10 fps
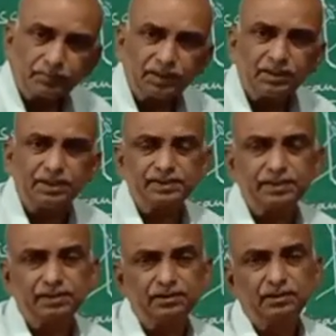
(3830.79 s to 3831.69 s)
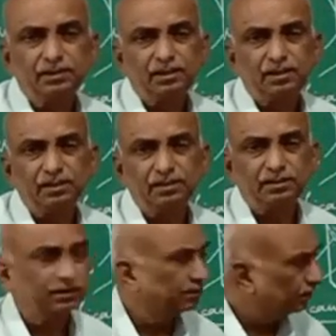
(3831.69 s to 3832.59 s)
this
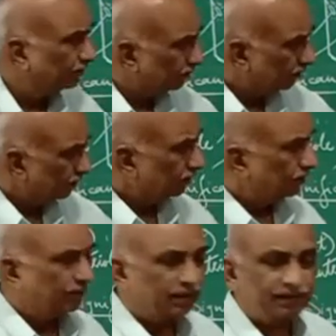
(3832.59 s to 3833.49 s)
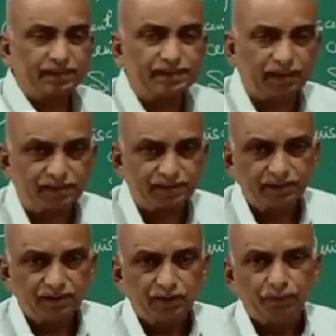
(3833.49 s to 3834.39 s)
that is the cells
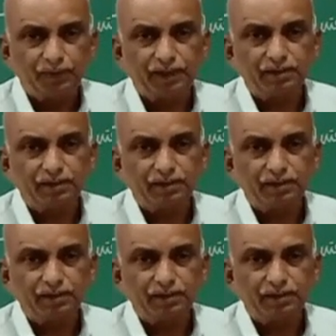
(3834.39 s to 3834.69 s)
where the